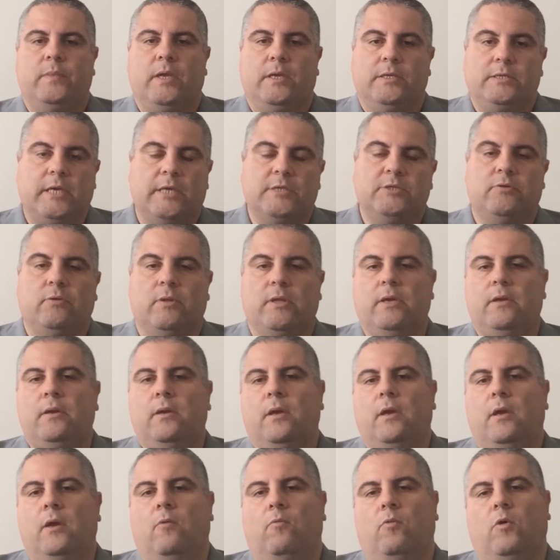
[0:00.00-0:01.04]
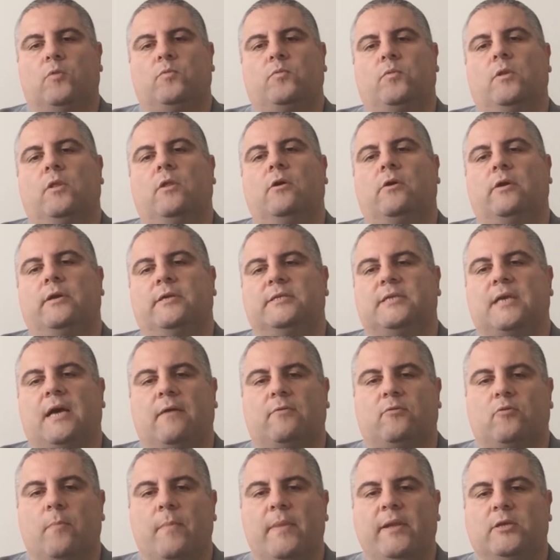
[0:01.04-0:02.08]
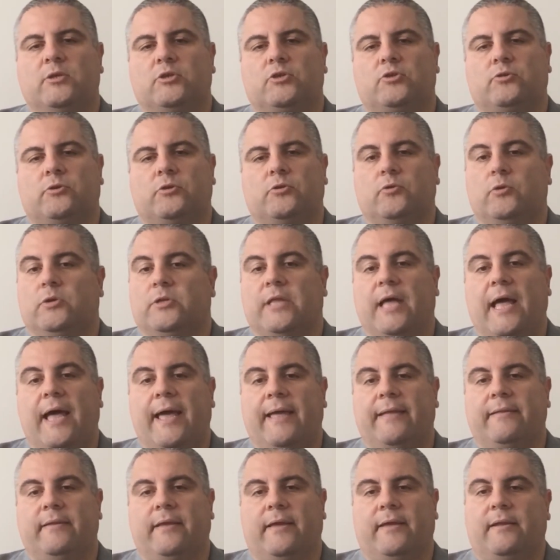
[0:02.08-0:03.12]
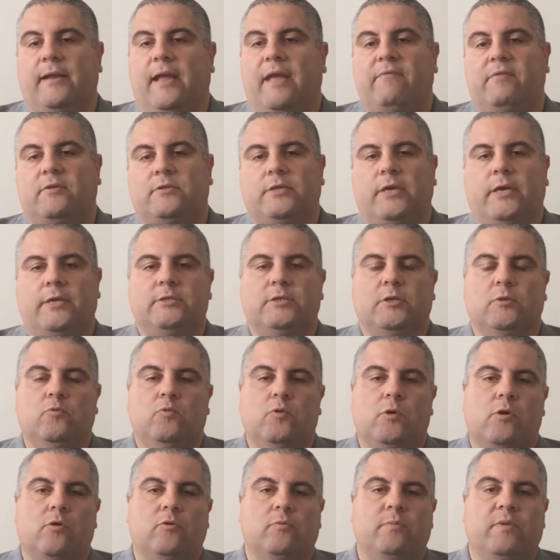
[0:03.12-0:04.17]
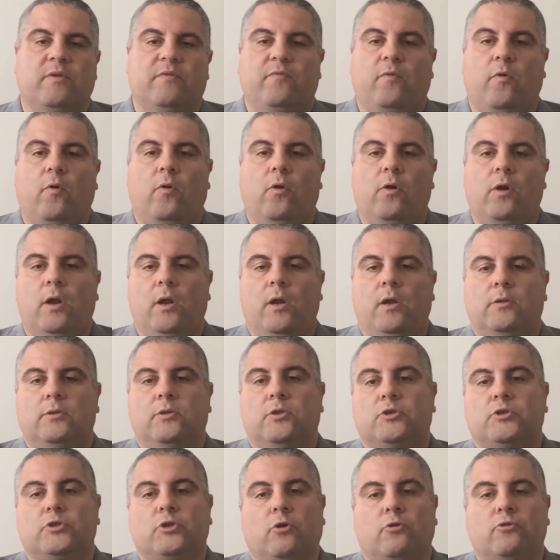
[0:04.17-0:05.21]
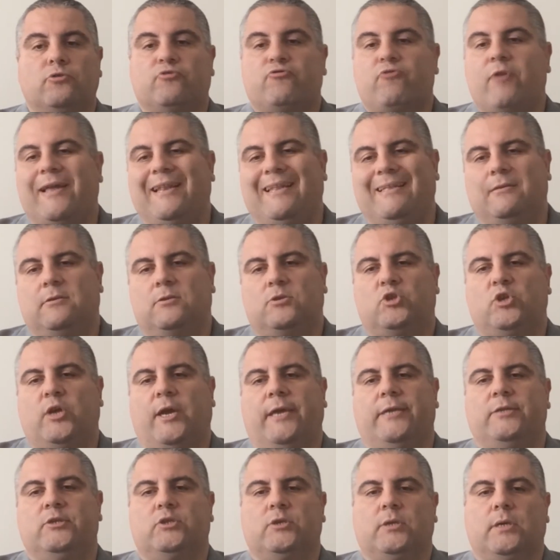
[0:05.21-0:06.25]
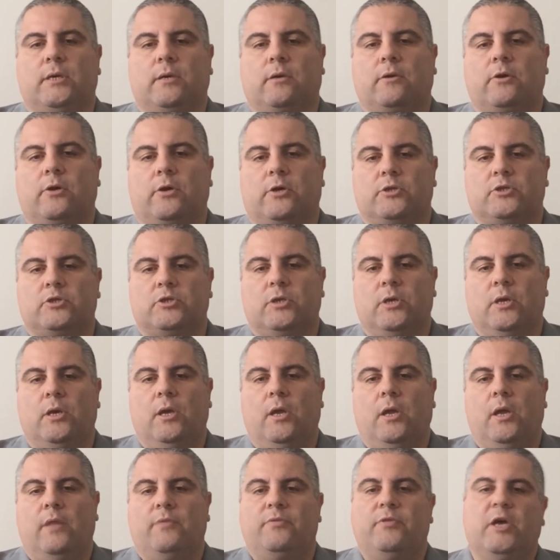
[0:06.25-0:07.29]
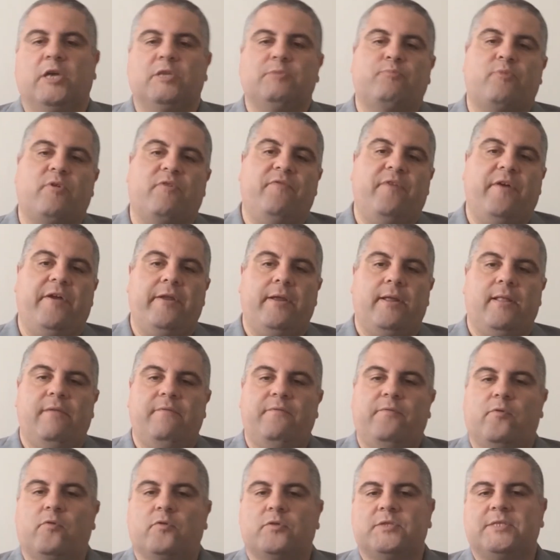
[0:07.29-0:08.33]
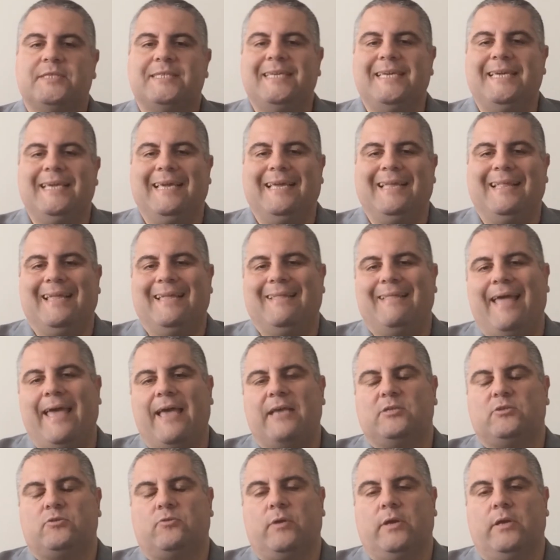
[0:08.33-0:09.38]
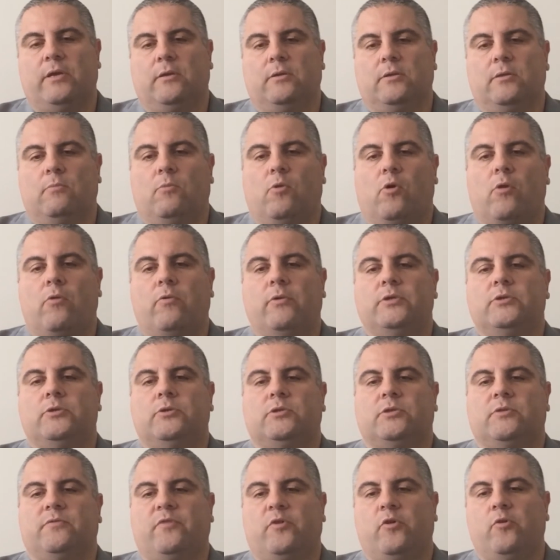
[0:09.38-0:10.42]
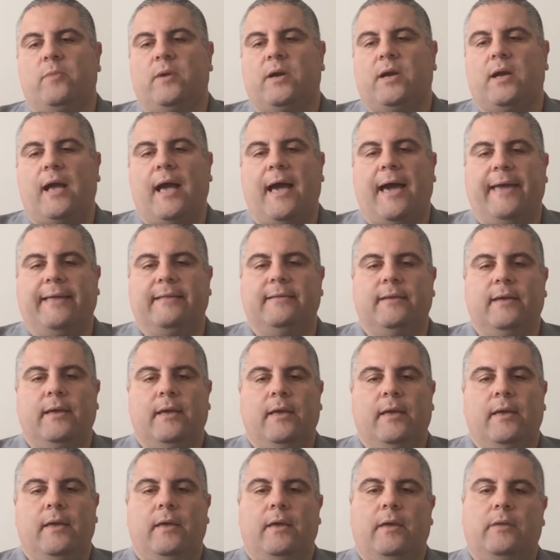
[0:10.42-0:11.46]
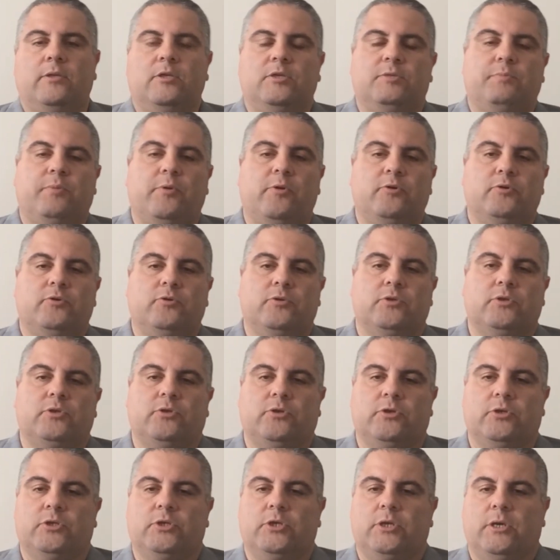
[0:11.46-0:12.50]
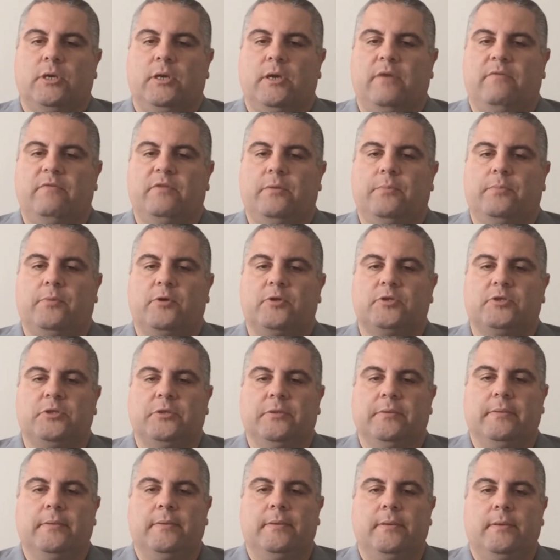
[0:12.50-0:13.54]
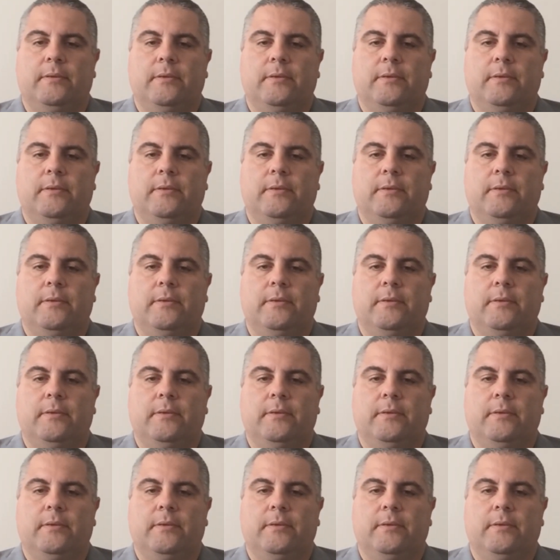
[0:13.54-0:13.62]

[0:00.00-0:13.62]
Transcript: Essentially, what we learn is how to minister to a dying and ever-changing world before the so dreaded change occurs, thus prophetically foreseeing and answering the moral issues of humankind in the spiritual search of the person,